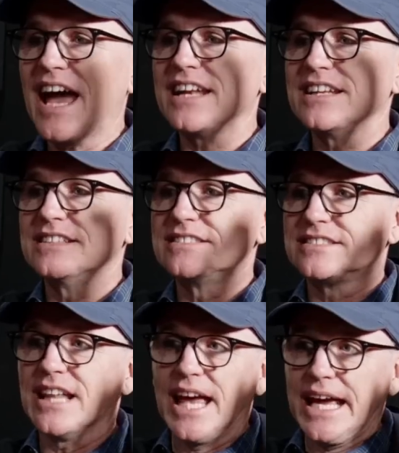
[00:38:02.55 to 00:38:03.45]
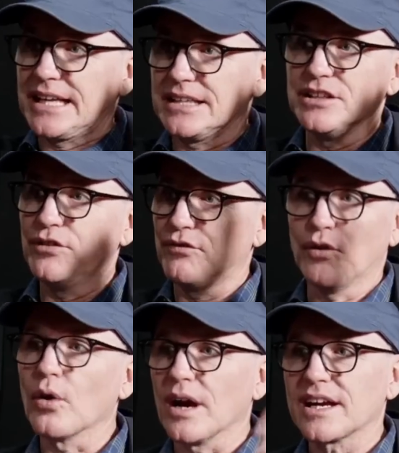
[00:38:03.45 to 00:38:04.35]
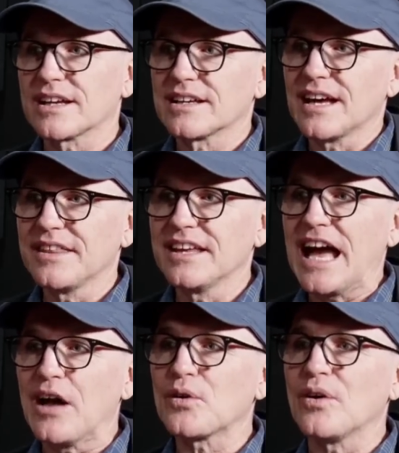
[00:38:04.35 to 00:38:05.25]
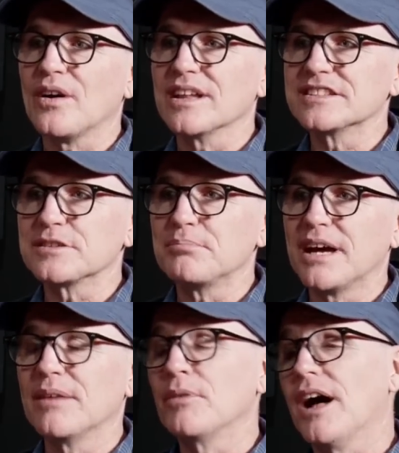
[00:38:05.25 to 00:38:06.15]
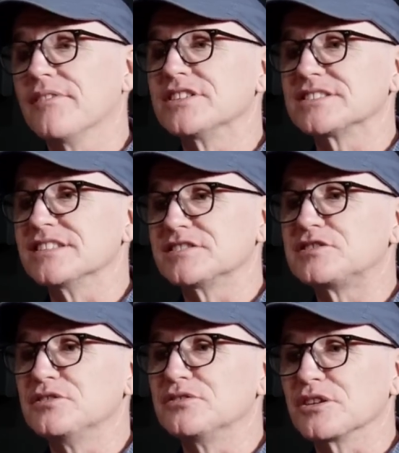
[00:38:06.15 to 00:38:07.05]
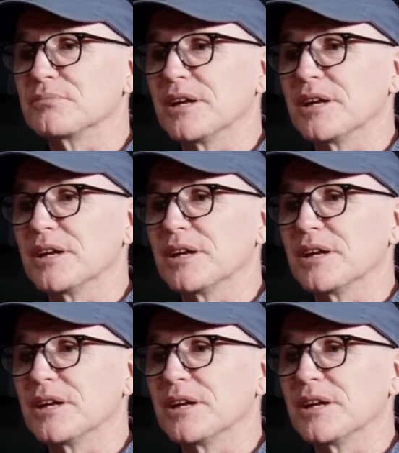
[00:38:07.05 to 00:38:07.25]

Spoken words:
is like euphoric. I think alcohol is well, obviously there's a 2-drink minimum.